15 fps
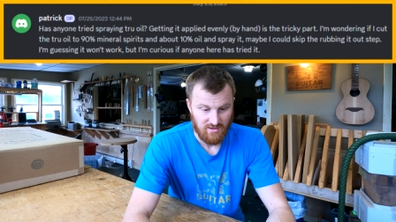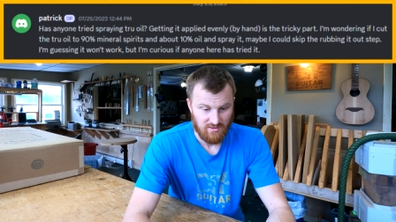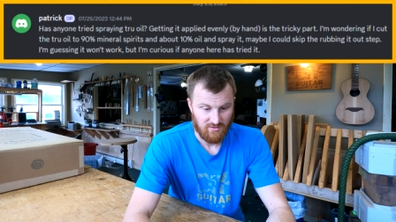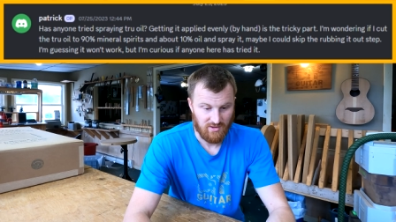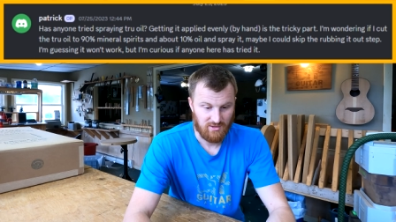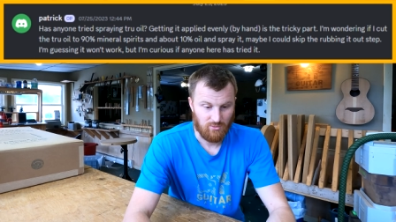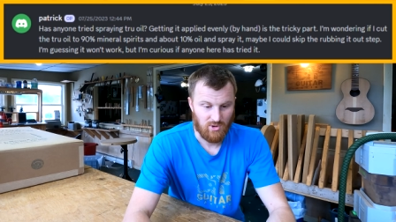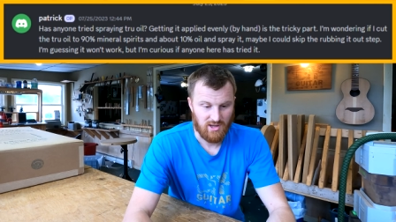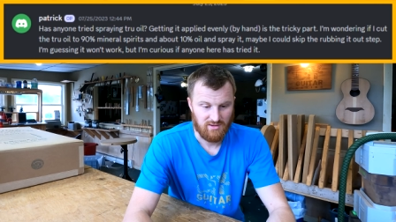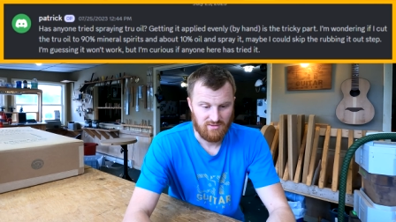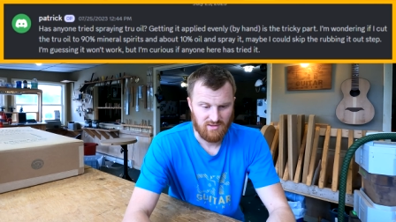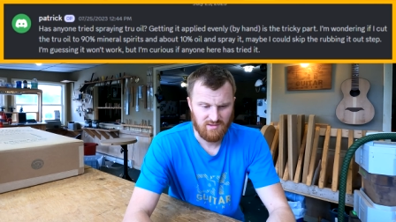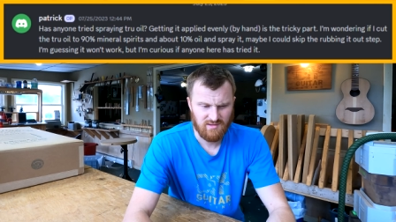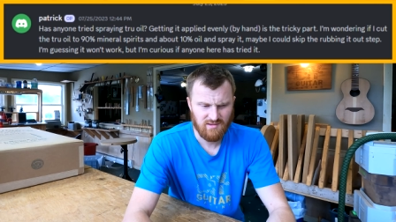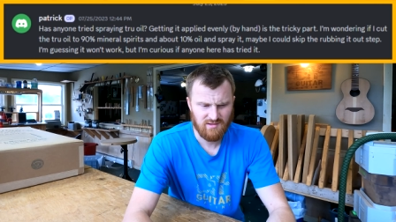So anyway,
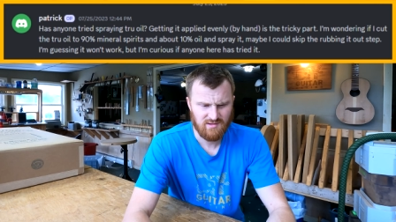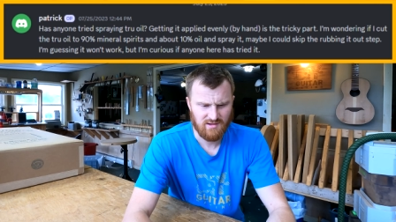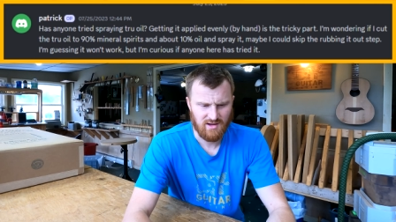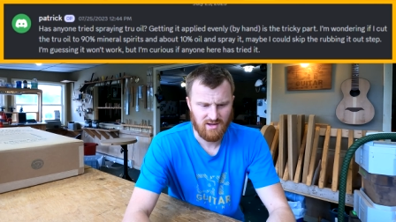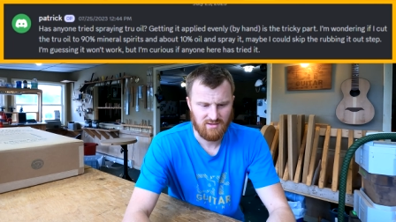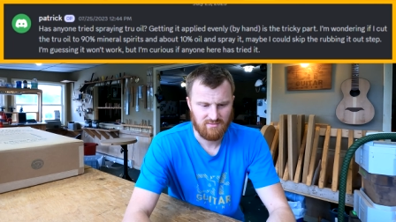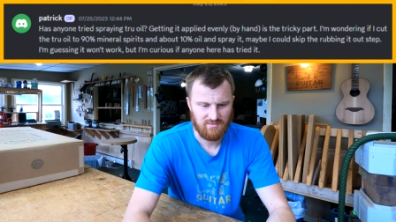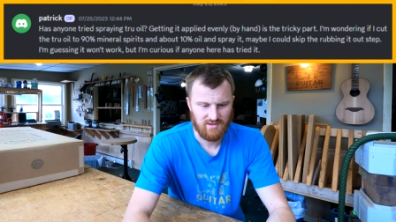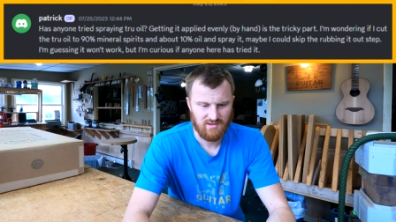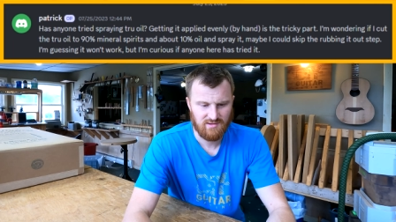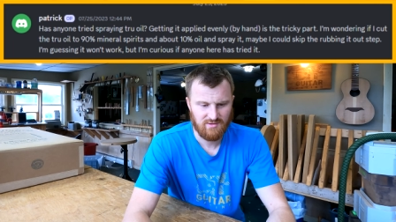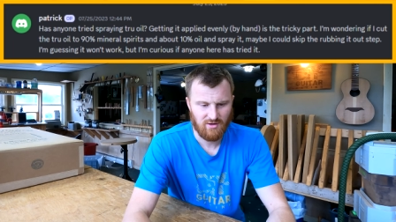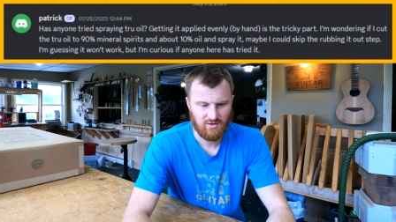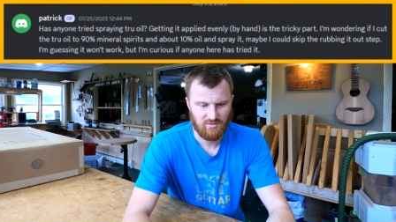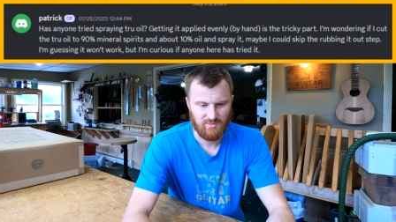this is a,
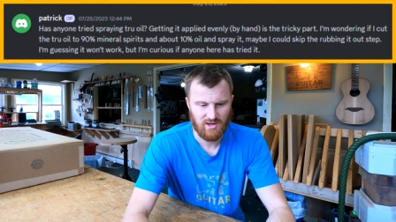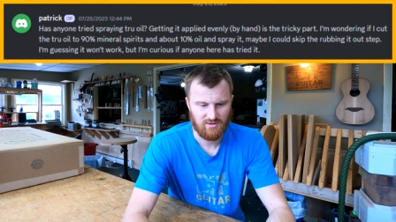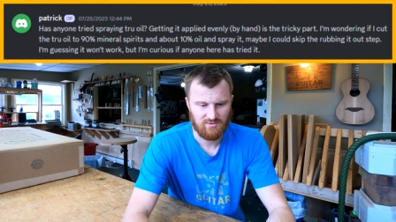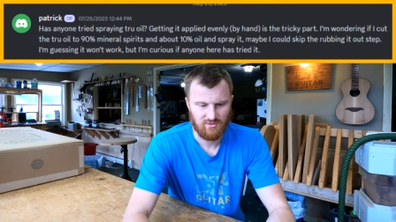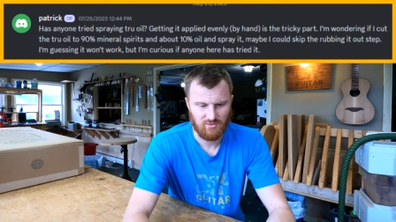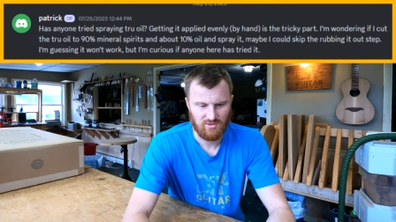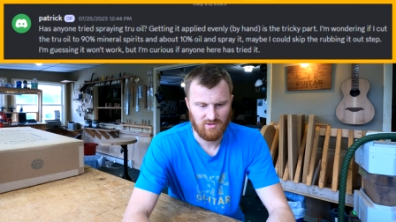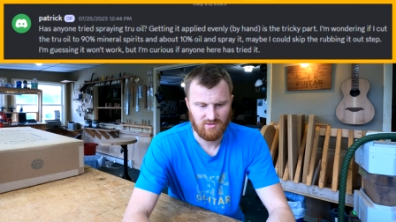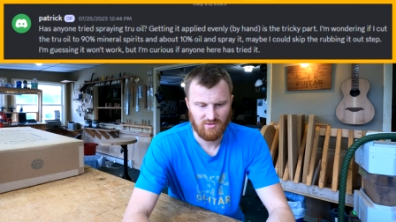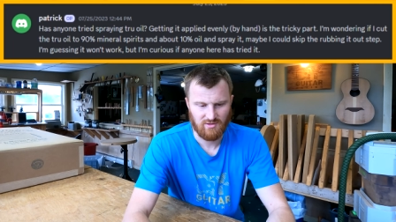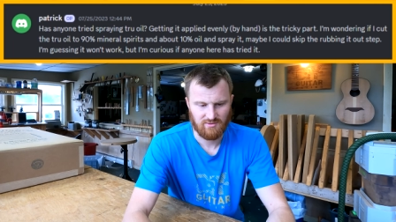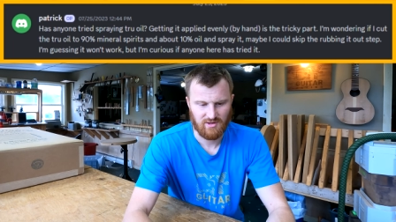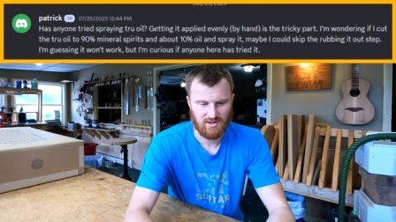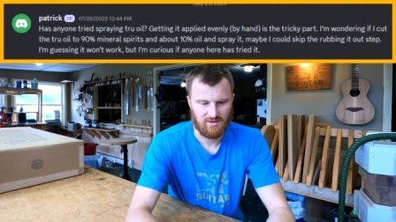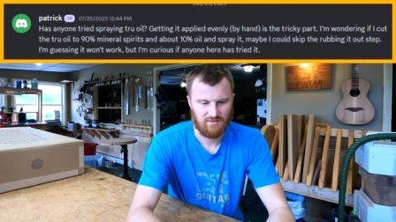he's talking about doing this
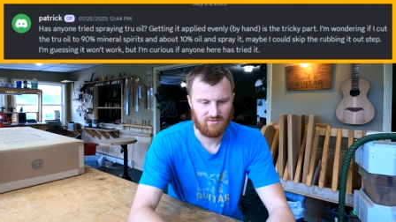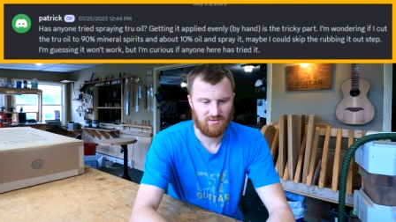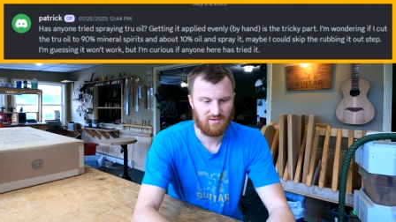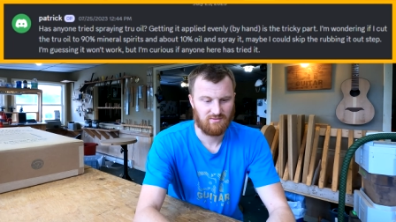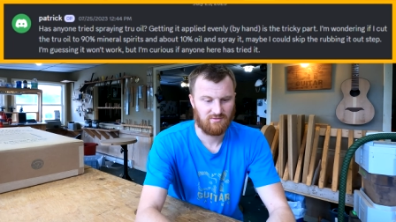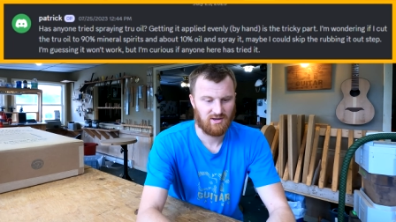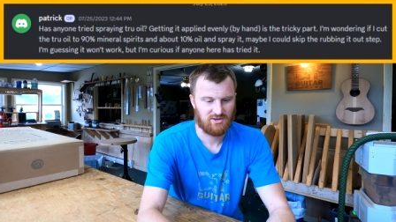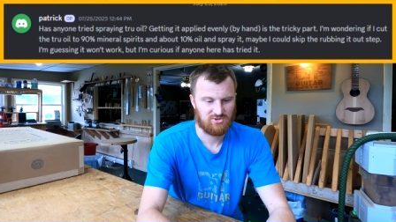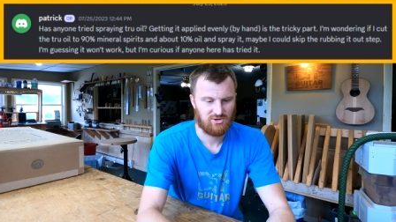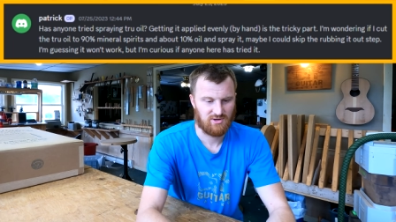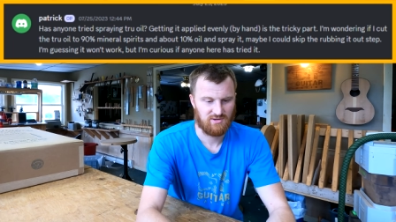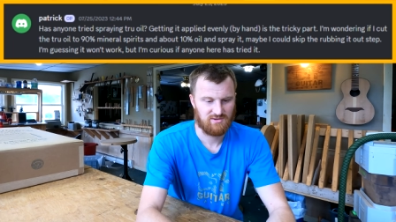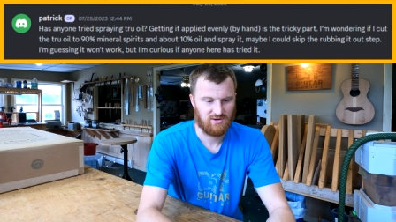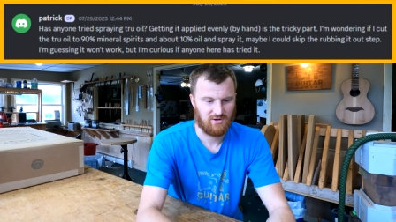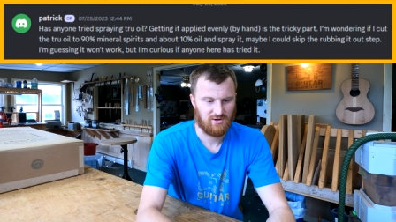on like an, an electric
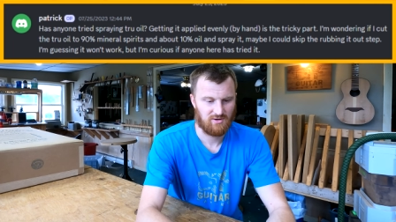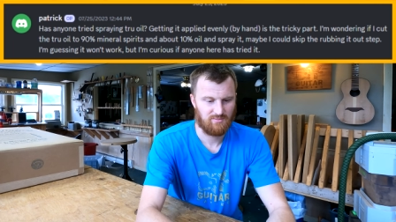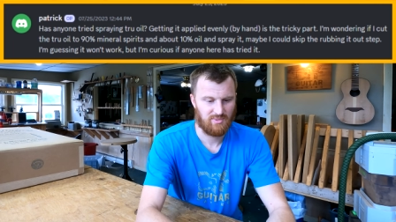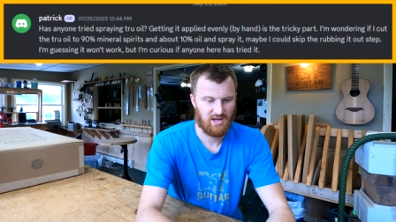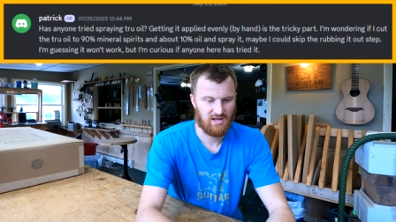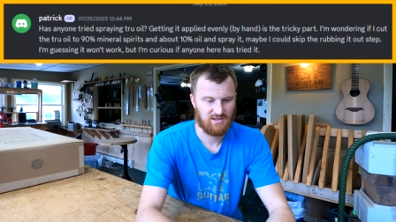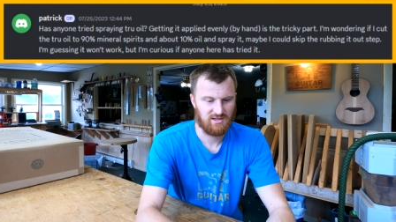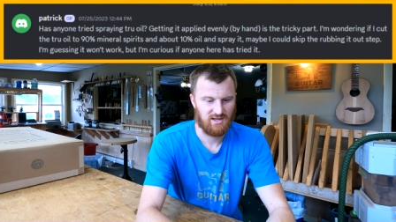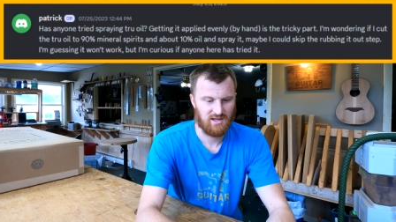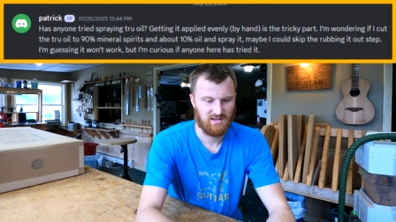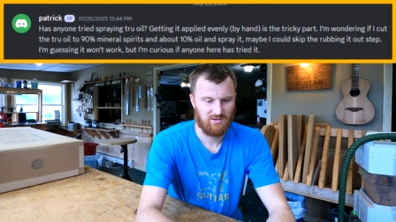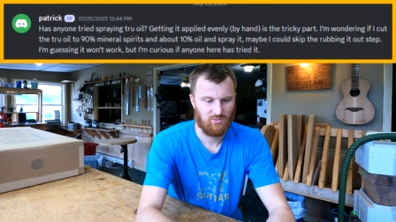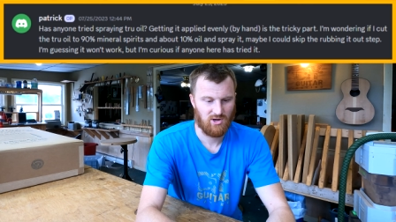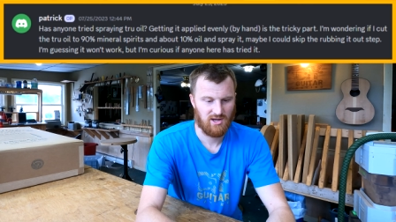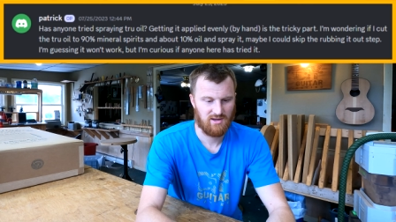guitar body
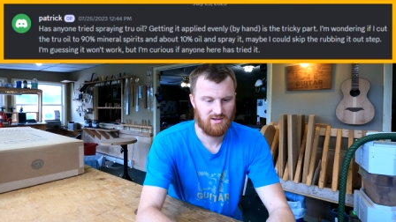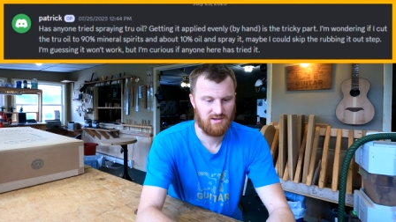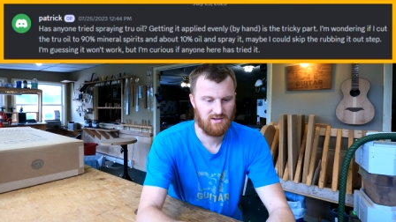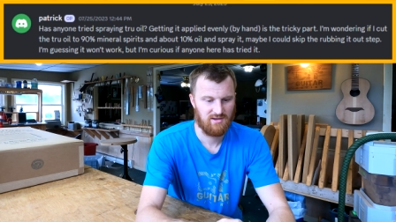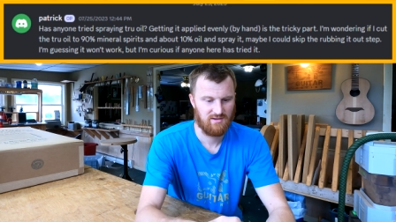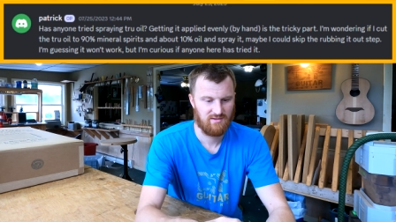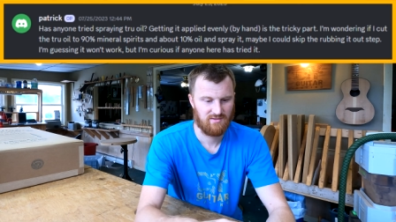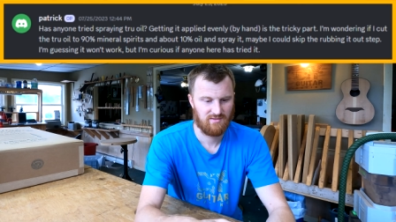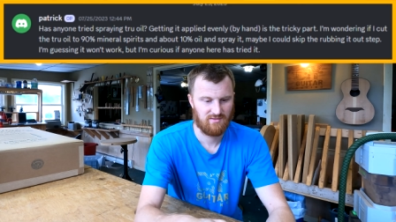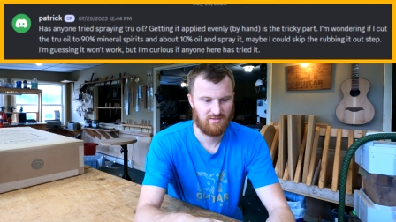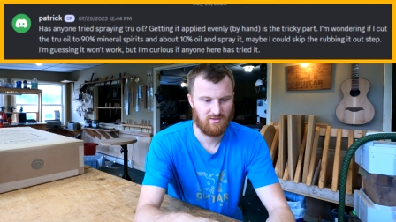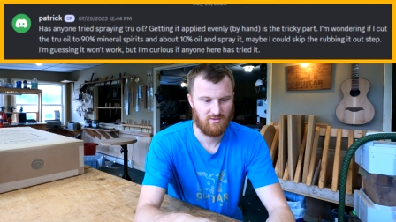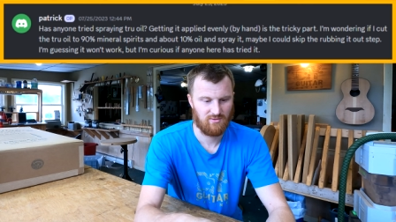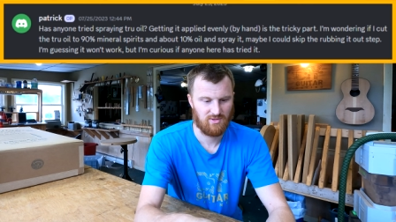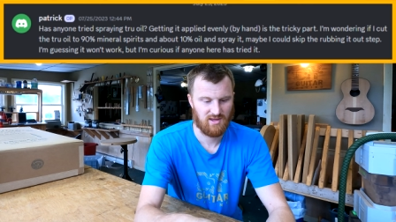anyway,
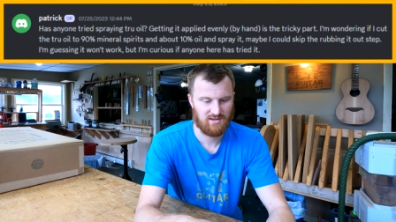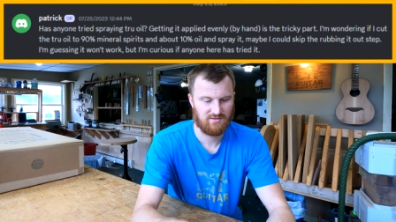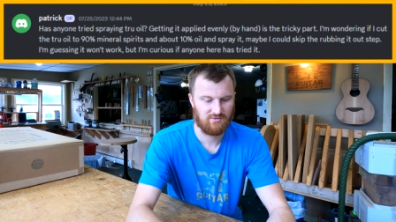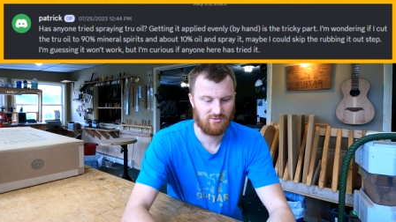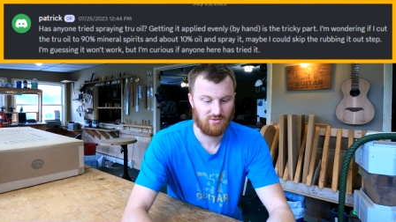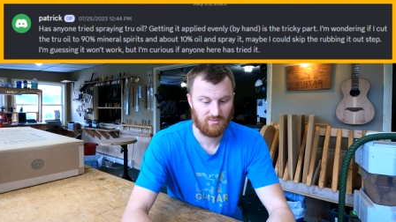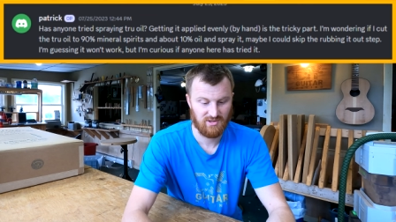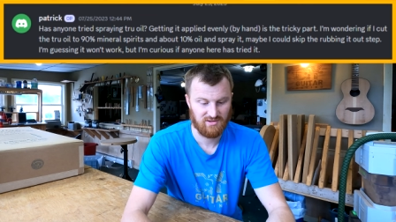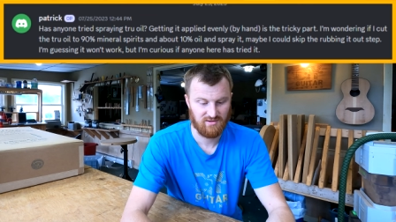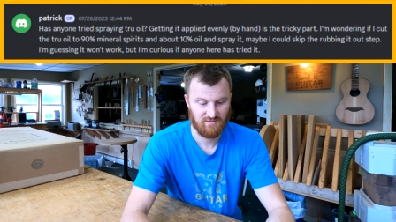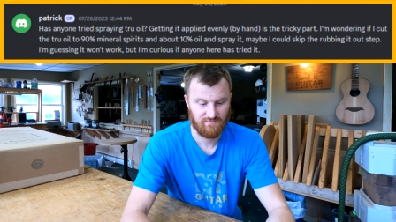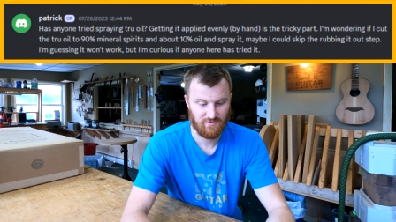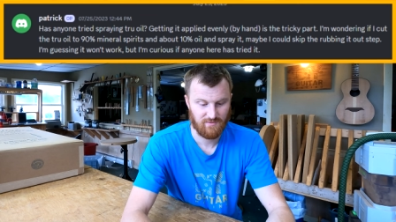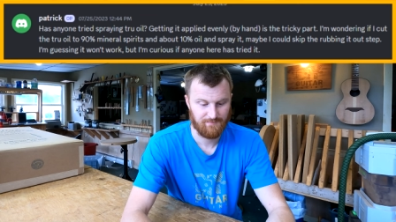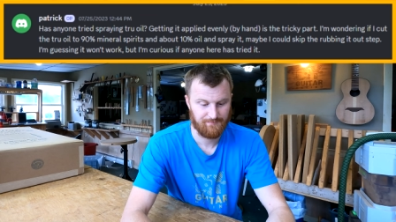so that's a little bit
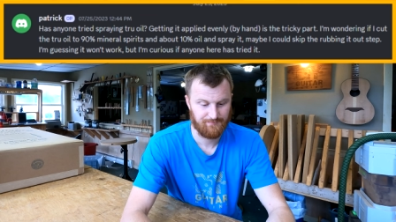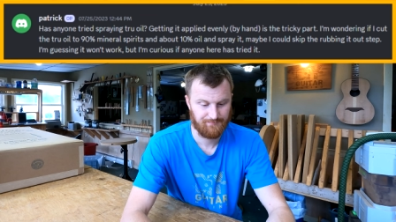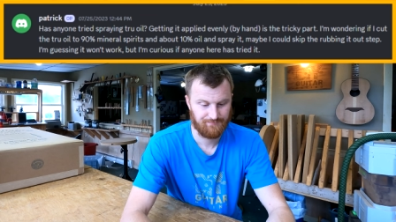different.